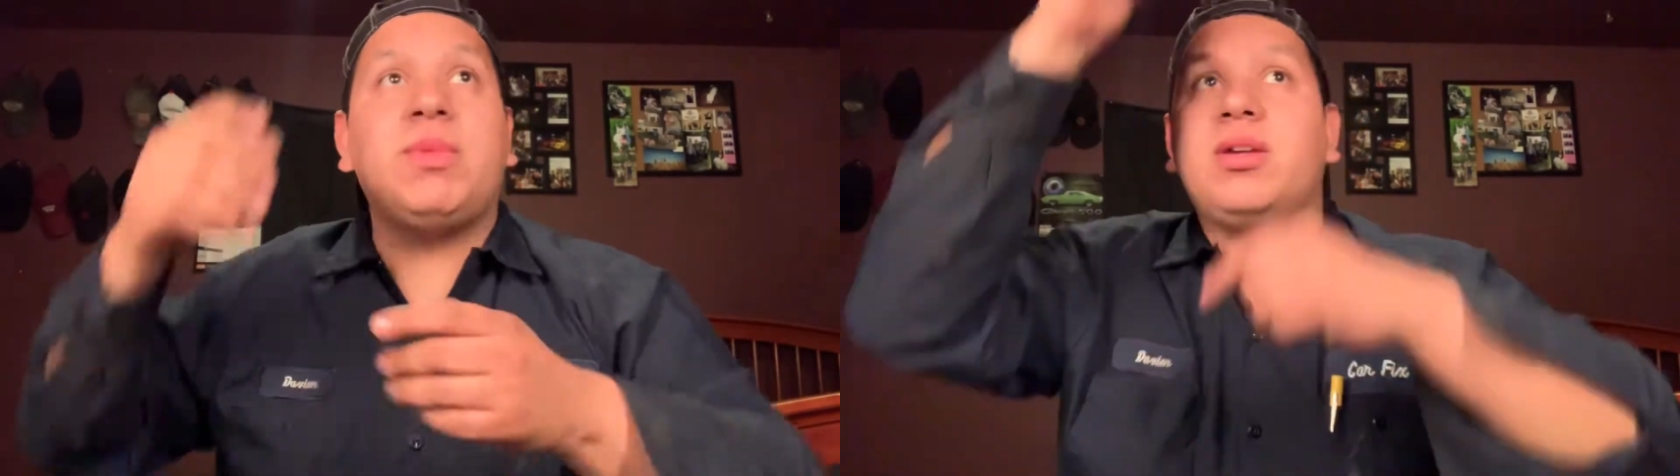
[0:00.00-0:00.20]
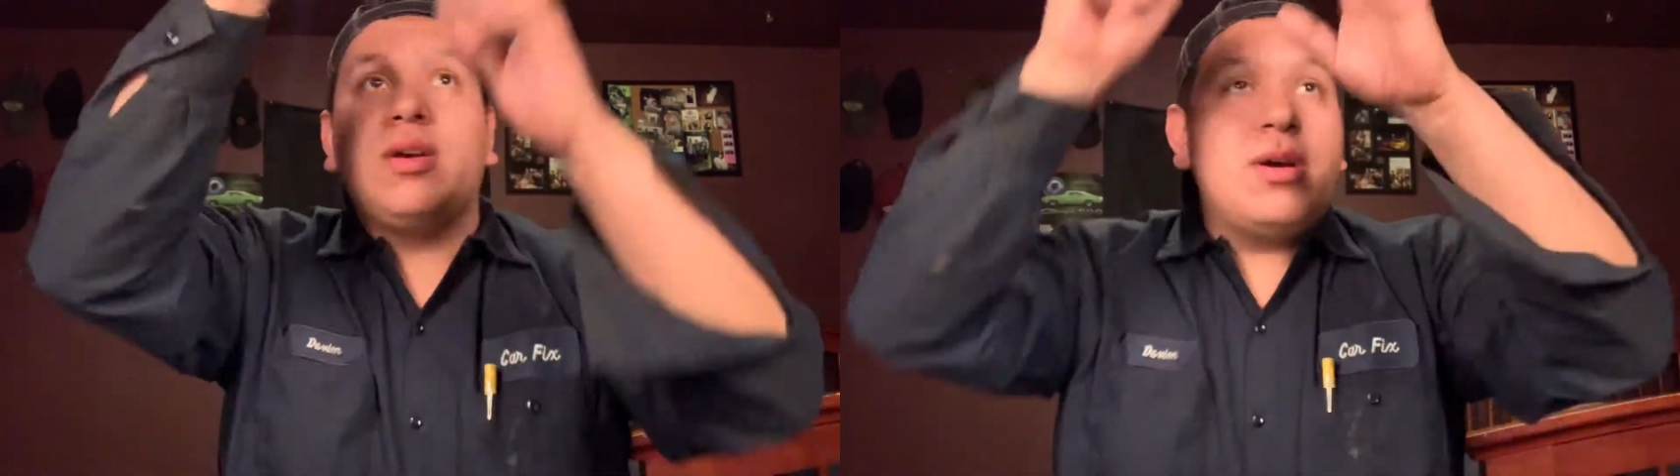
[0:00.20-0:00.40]

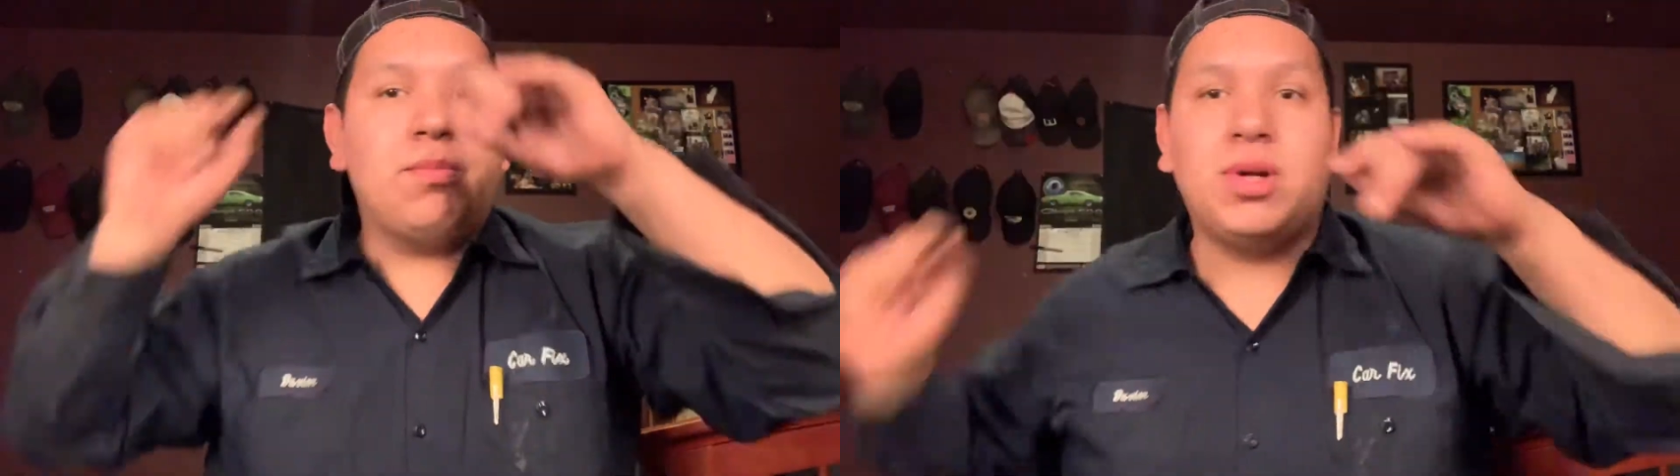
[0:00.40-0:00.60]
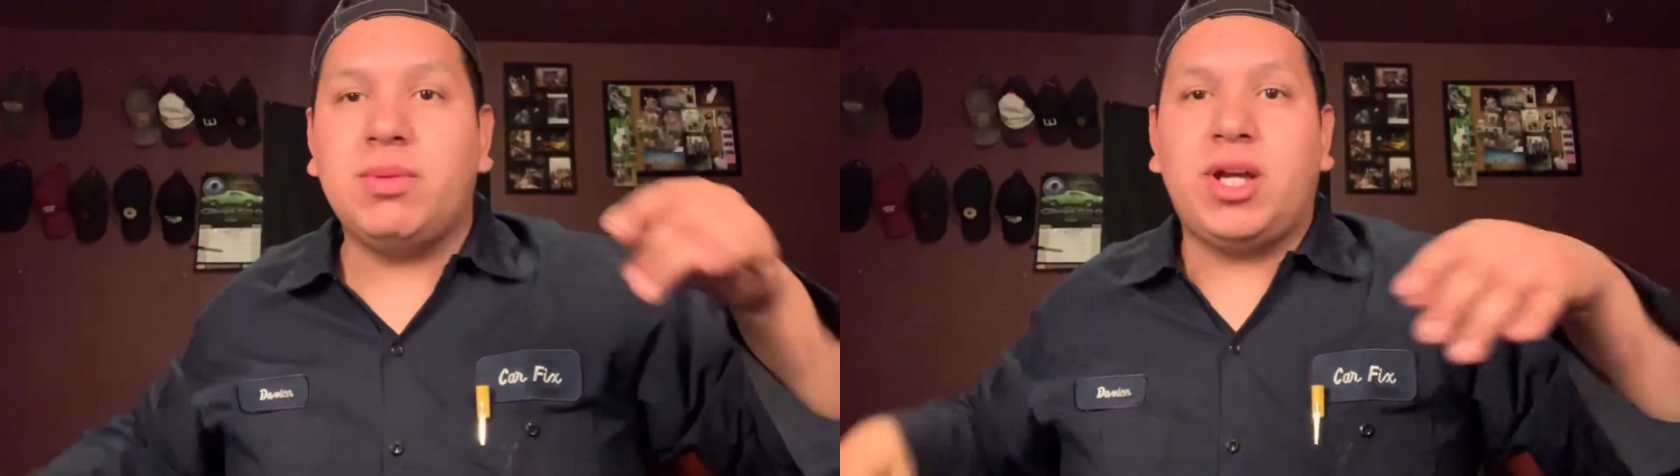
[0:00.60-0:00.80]
me,
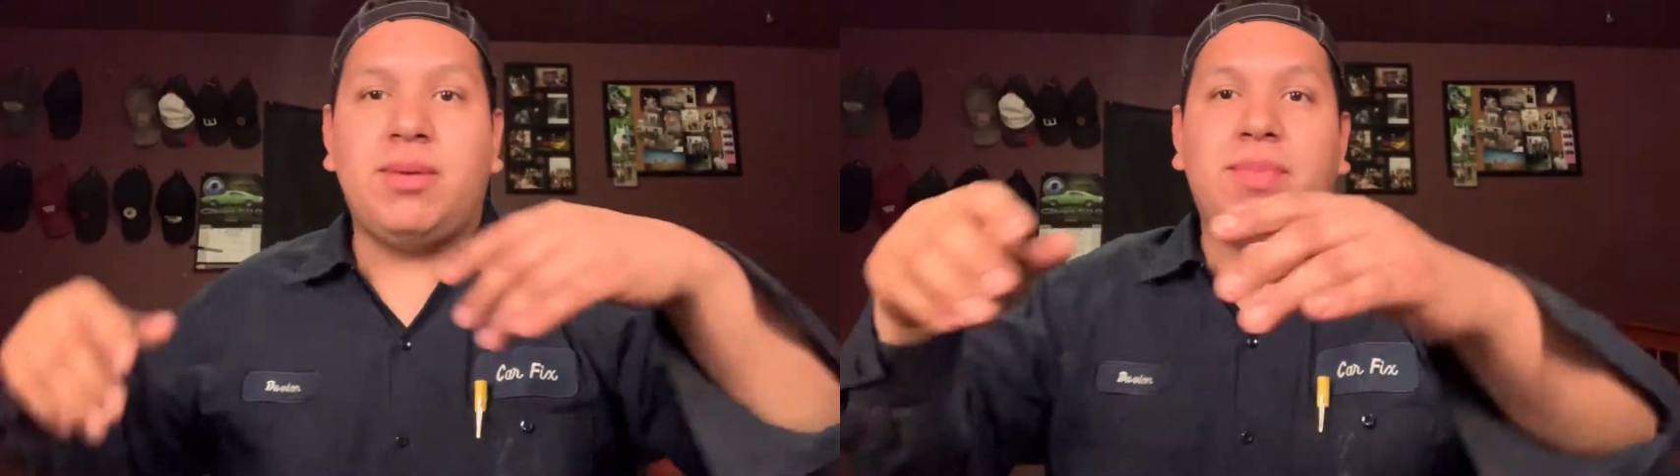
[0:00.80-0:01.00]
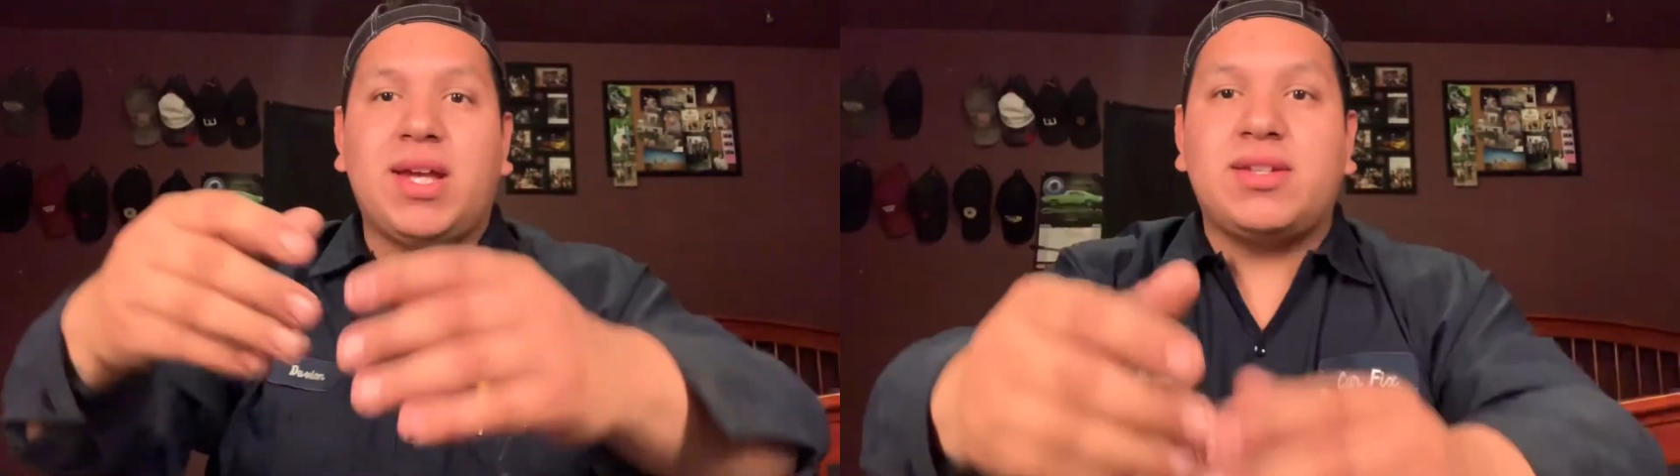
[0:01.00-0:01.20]
putting my
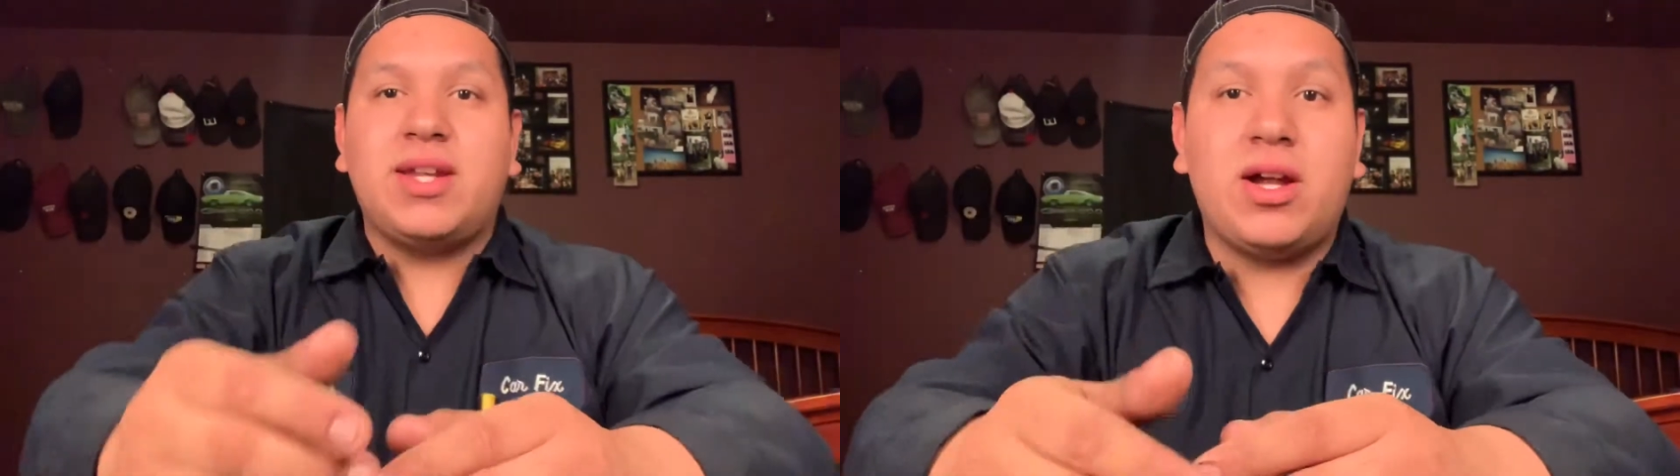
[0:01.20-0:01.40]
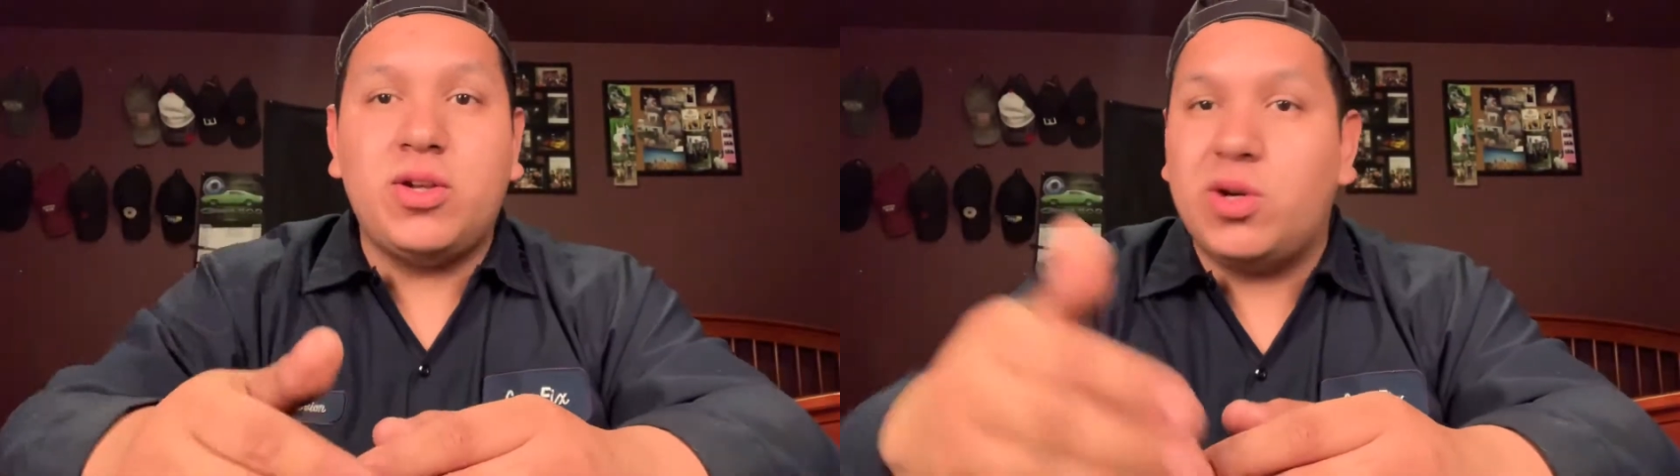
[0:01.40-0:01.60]
impacts down.